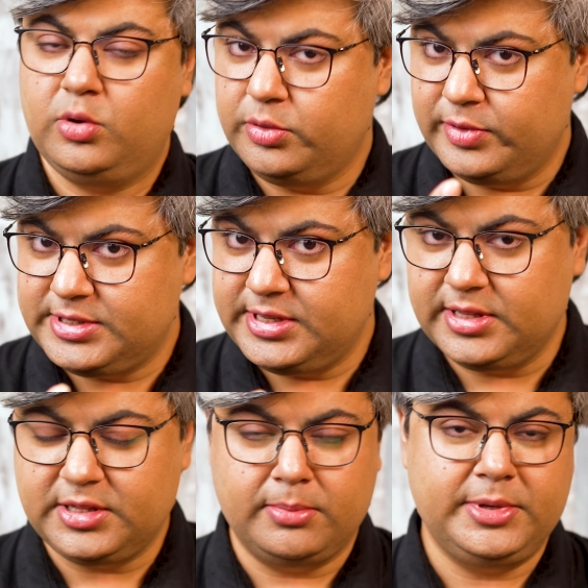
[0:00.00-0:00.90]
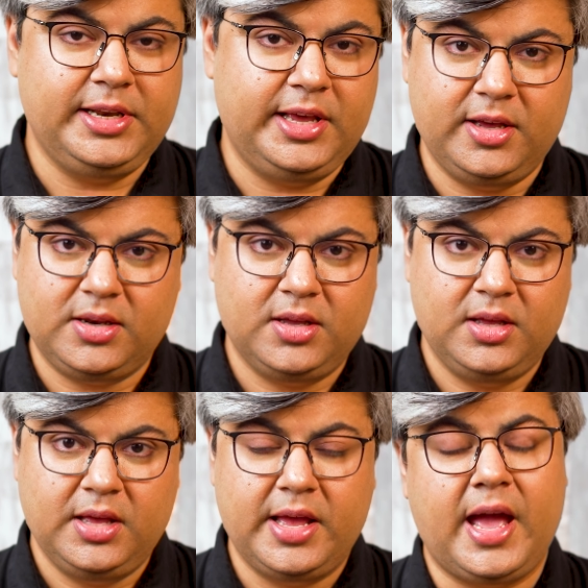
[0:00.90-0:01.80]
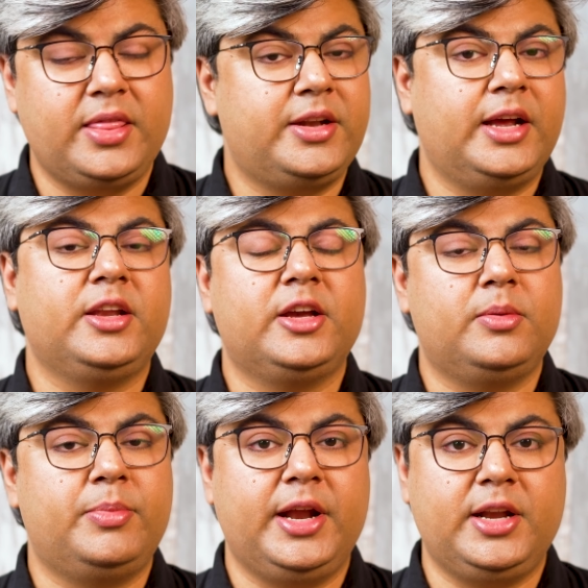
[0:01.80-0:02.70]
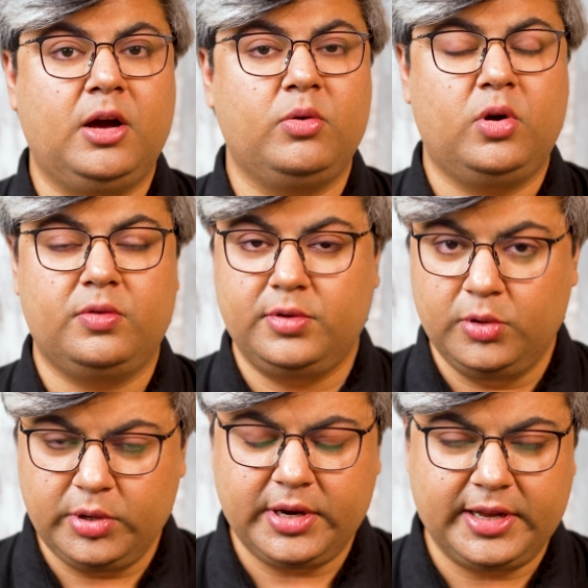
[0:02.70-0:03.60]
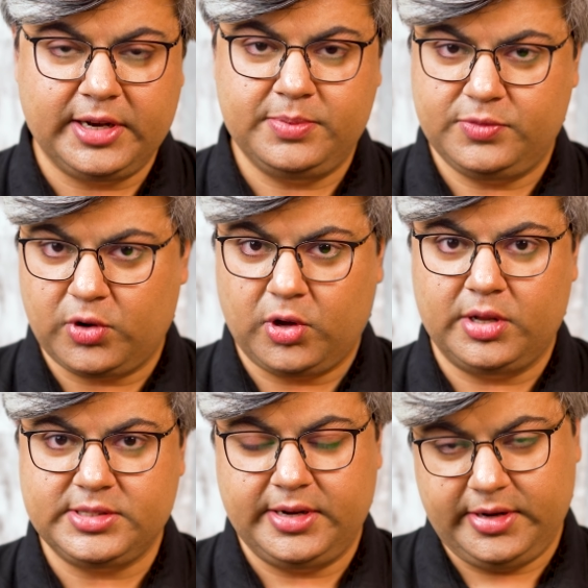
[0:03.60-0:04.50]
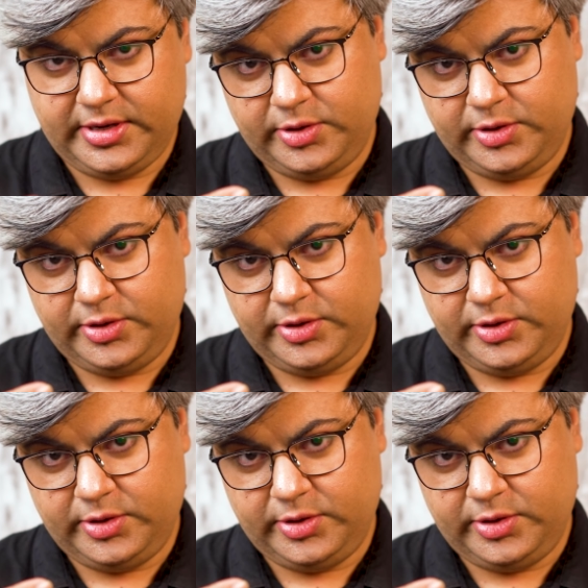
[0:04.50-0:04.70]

You will see the thumbnail here, and the technical breakdown of lunar eclipse for all ascendant.